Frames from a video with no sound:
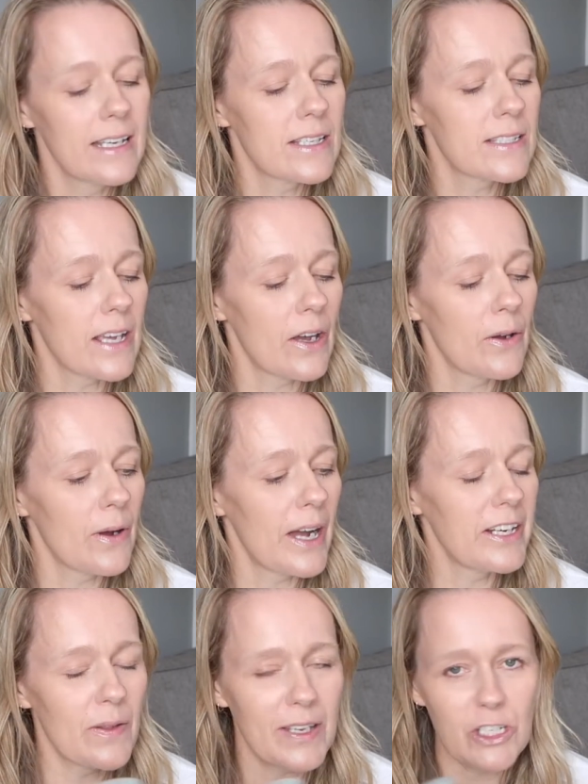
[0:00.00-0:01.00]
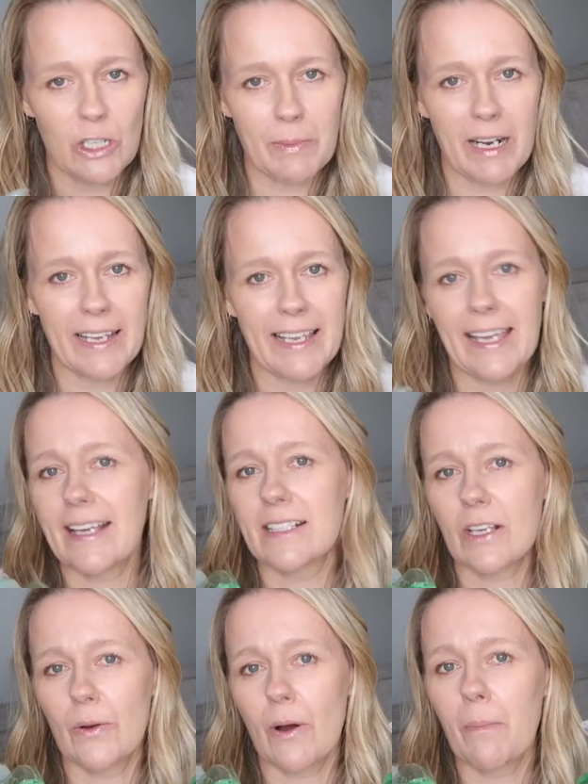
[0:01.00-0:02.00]
So I know they do them in IKEA,
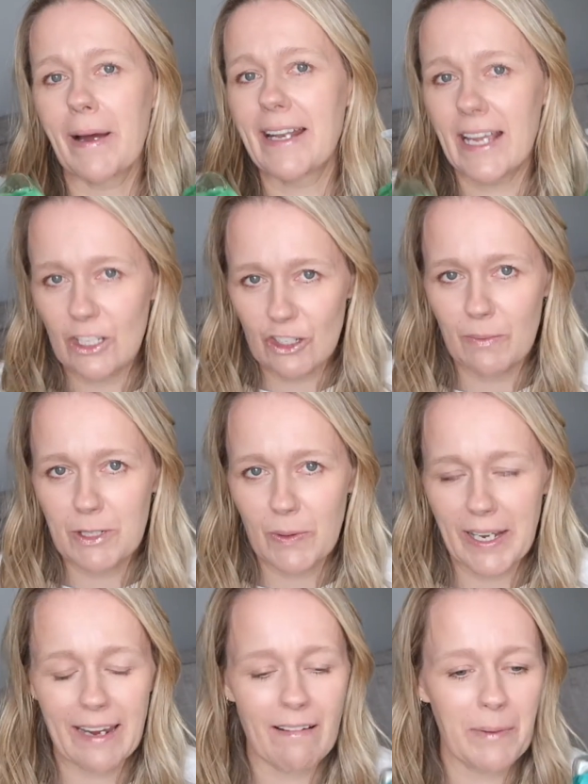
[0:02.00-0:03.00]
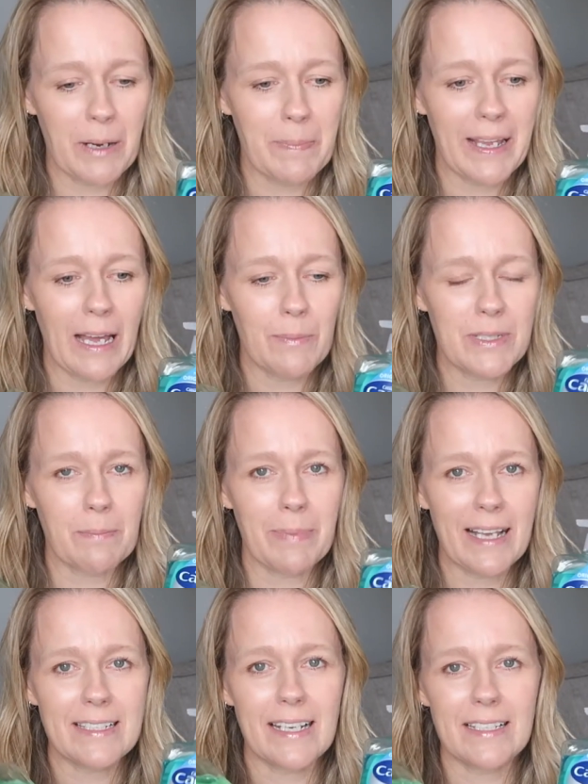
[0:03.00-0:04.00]
so on my next trip to IKEA I'm going to pick up some
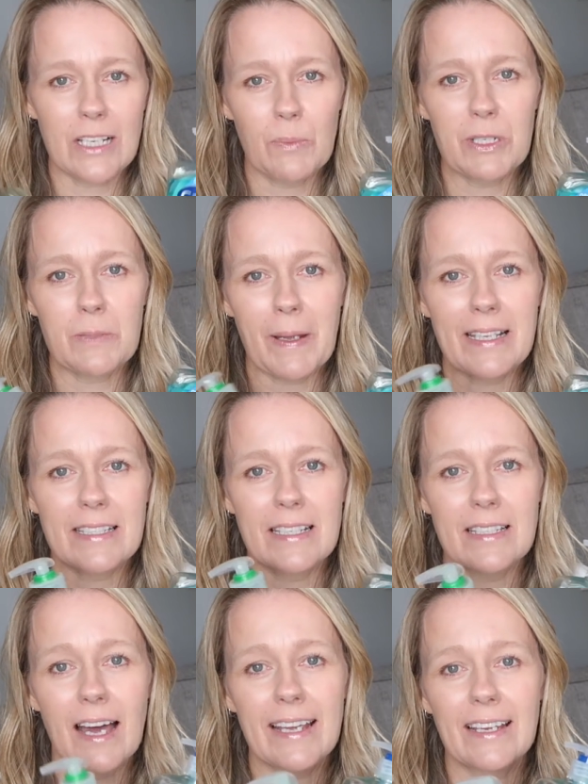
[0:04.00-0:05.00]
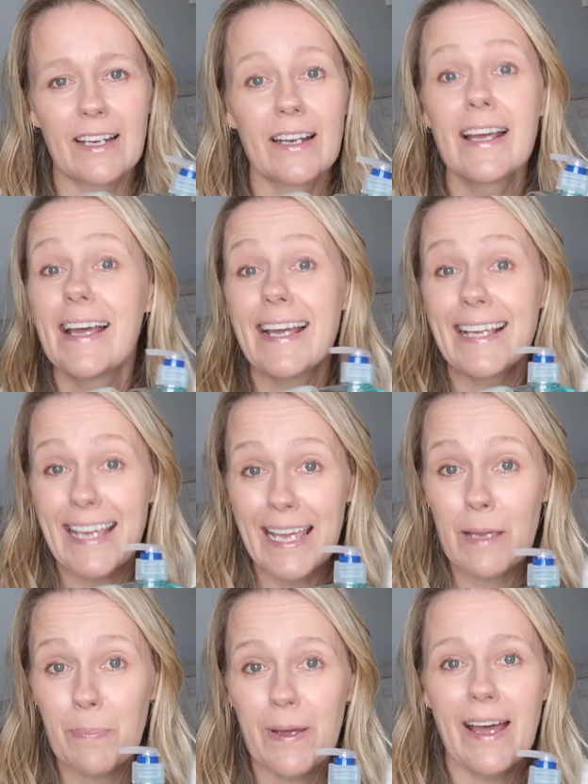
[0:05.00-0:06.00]
plastic soap dispensers that I can
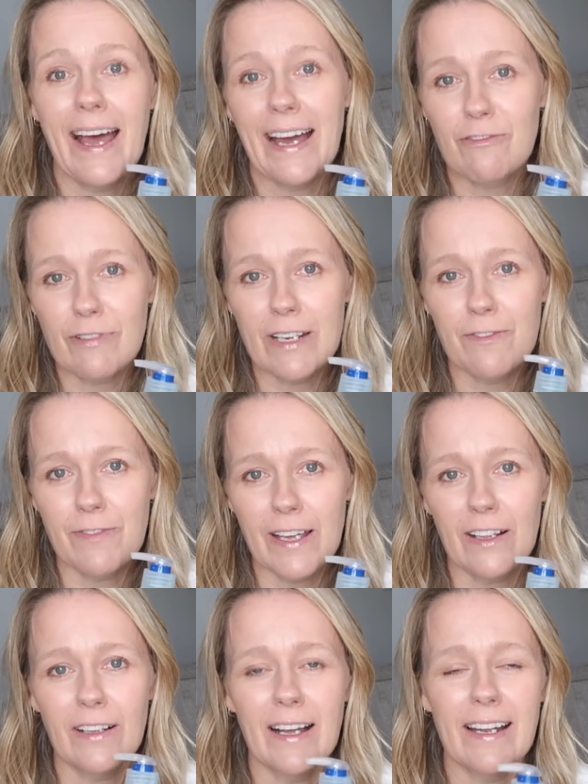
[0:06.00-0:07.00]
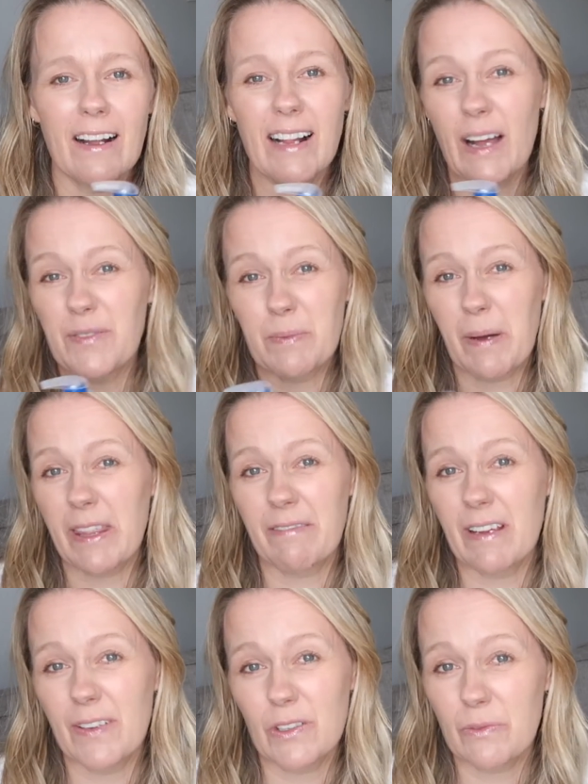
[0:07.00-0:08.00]
keep and refill, and I'll have to buy the
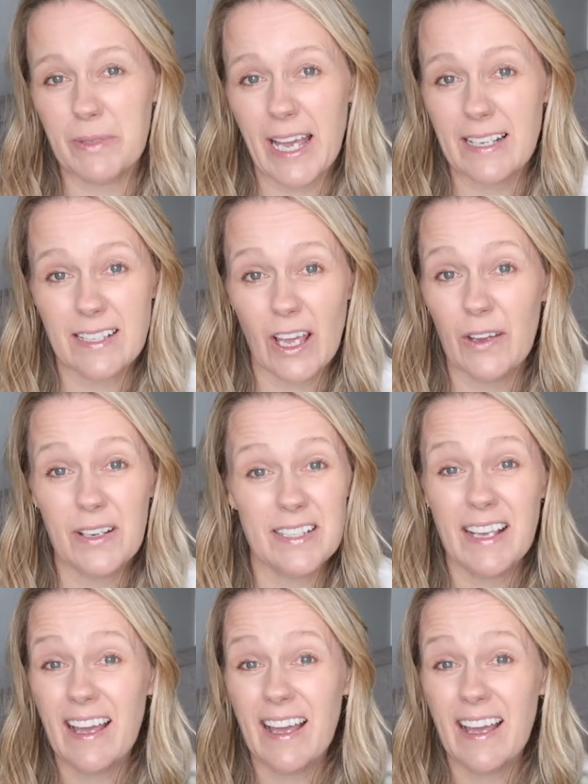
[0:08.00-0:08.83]
refills from Tesco because